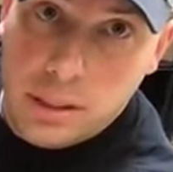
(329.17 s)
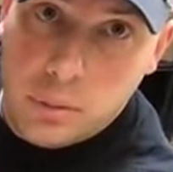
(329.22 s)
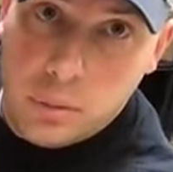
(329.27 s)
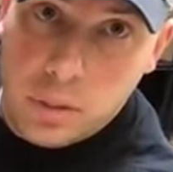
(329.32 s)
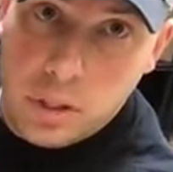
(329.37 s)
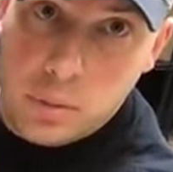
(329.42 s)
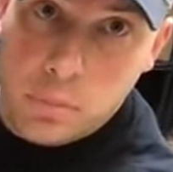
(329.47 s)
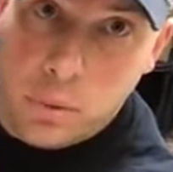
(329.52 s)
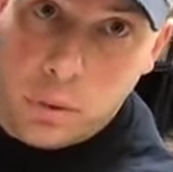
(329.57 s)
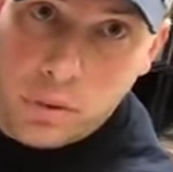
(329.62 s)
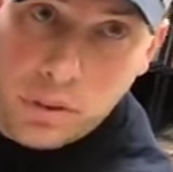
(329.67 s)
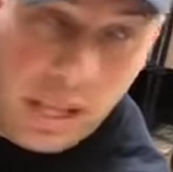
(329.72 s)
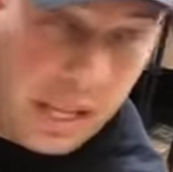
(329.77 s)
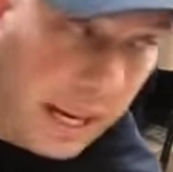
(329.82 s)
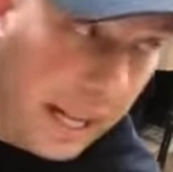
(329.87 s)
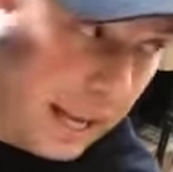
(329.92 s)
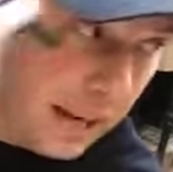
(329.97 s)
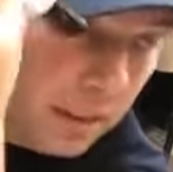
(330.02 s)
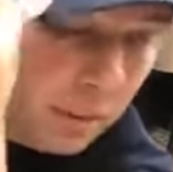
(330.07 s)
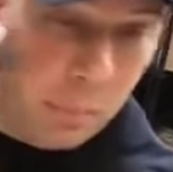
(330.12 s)
We just pulled that
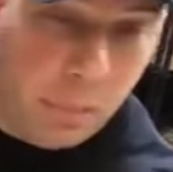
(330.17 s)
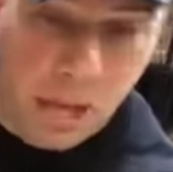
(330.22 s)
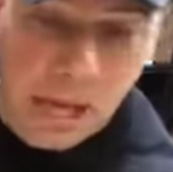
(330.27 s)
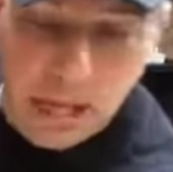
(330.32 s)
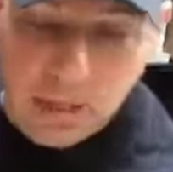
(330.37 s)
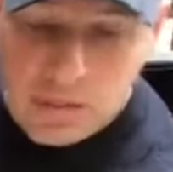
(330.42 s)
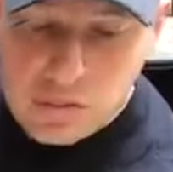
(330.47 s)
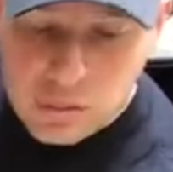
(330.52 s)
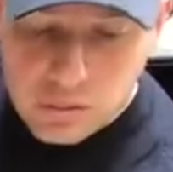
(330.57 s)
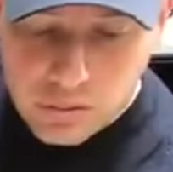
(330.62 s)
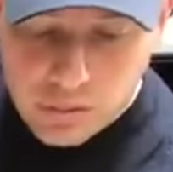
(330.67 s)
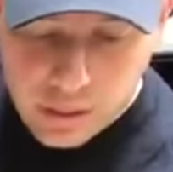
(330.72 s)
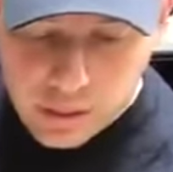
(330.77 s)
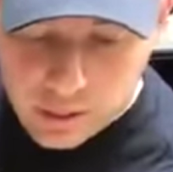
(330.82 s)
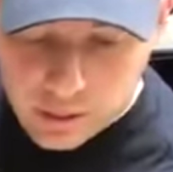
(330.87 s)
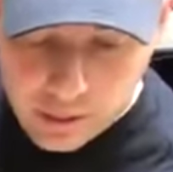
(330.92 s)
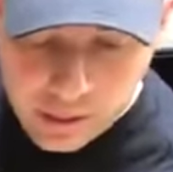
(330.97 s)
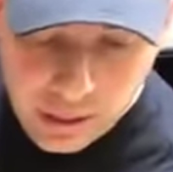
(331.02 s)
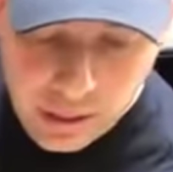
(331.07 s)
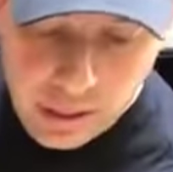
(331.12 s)
out of the box over
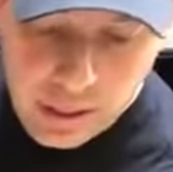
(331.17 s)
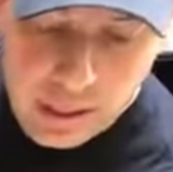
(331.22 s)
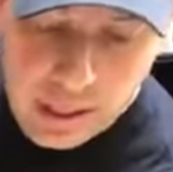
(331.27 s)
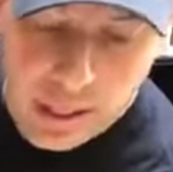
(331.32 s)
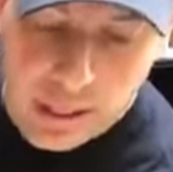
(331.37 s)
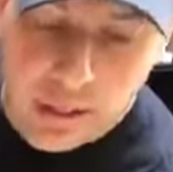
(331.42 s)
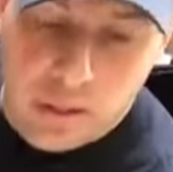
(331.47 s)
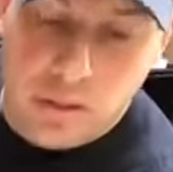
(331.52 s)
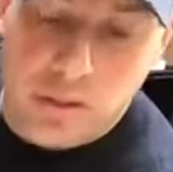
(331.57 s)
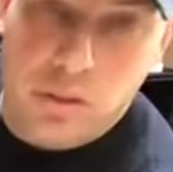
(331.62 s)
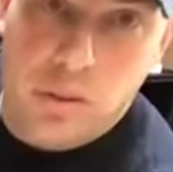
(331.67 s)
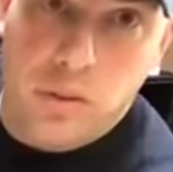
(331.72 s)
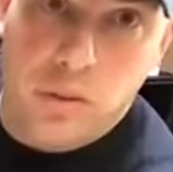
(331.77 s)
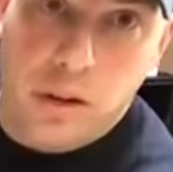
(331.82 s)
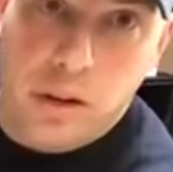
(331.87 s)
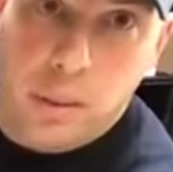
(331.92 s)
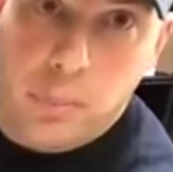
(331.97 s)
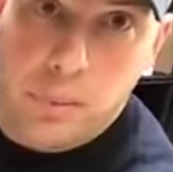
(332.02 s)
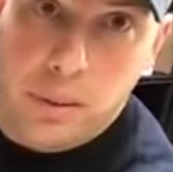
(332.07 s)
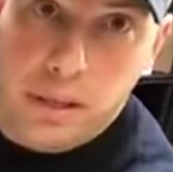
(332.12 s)
there. And also
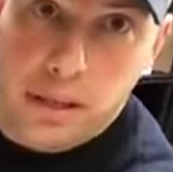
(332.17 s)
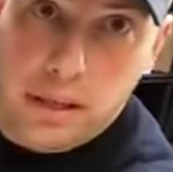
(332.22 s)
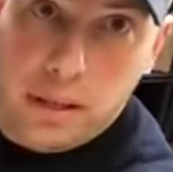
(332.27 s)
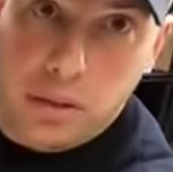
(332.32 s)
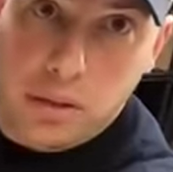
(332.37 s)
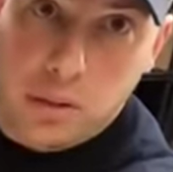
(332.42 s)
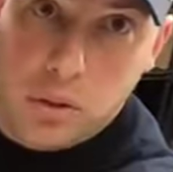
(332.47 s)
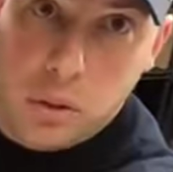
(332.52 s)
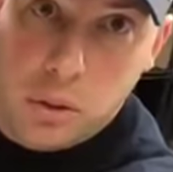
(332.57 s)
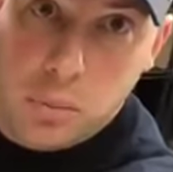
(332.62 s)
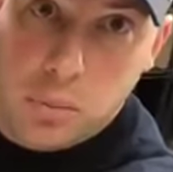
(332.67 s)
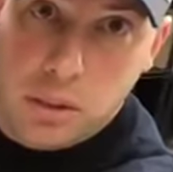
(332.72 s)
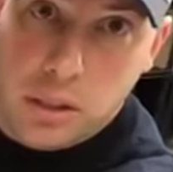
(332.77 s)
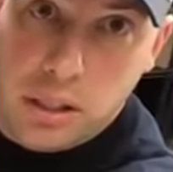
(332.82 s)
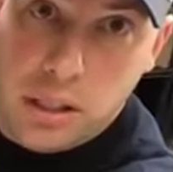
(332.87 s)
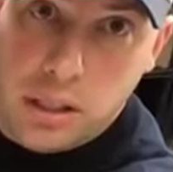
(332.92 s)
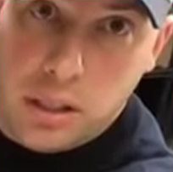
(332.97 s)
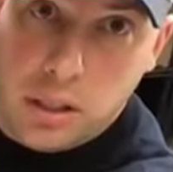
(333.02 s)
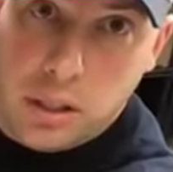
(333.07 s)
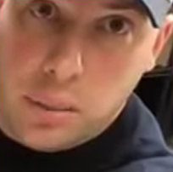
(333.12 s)
their pig lube
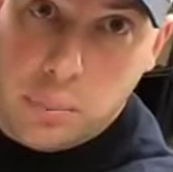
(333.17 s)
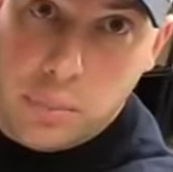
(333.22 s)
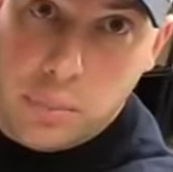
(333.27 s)
cleaner, their